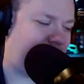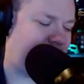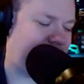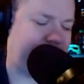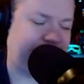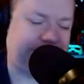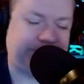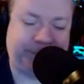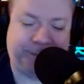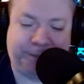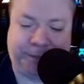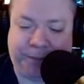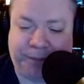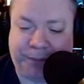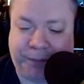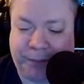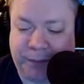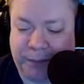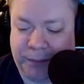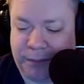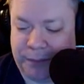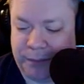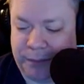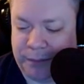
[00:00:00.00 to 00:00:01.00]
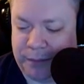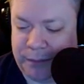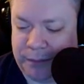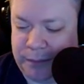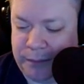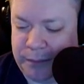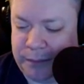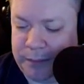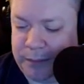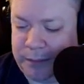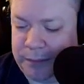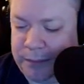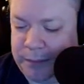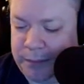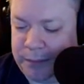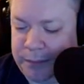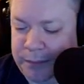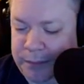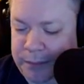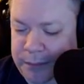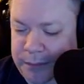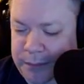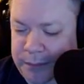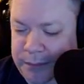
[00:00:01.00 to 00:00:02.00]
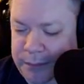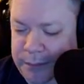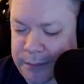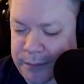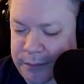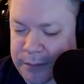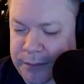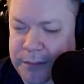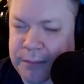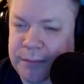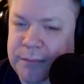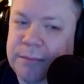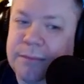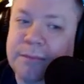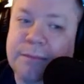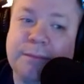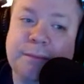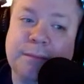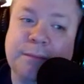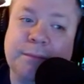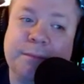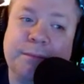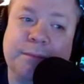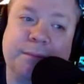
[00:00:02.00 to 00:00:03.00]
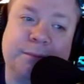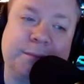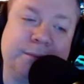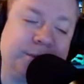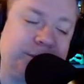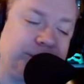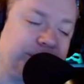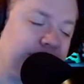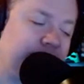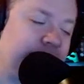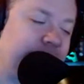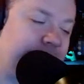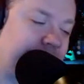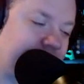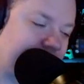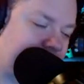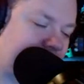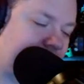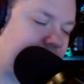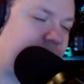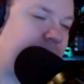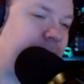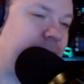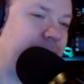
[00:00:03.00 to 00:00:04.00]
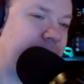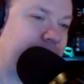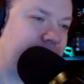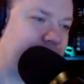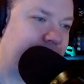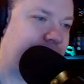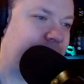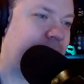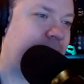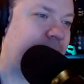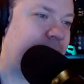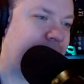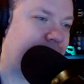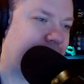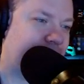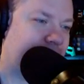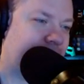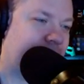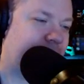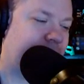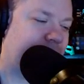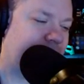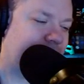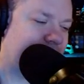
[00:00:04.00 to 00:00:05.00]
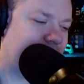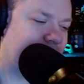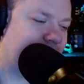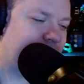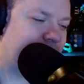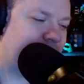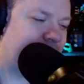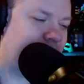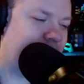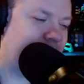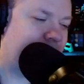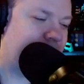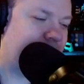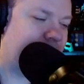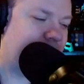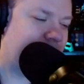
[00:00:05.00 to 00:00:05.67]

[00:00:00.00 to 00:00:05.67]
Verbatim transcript: few times he's been uh, successful, competent, even coherent